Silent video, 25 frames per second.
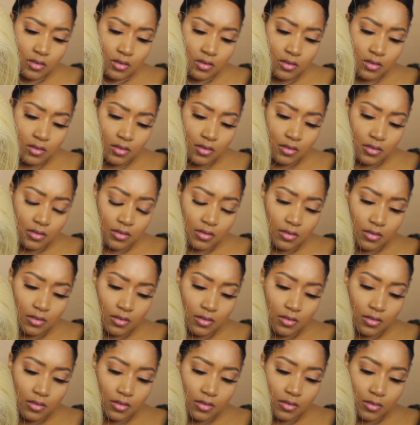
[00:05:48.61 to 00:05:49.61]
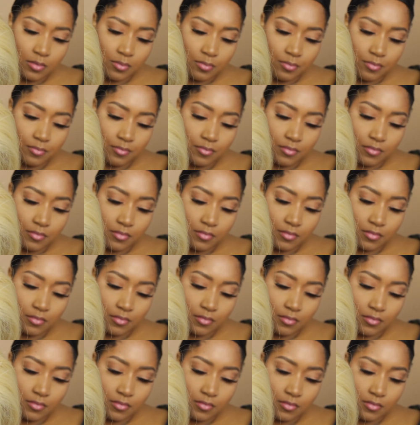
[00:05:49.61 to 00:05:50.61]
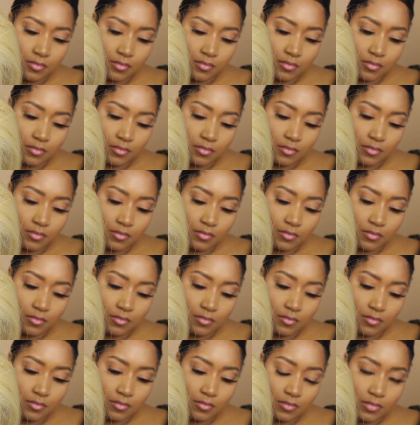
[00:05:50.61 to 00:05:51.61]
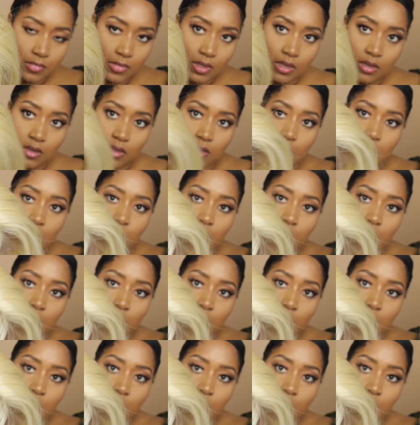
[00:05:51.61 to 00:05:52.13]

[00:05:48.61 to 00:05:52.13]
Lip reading: [no speech]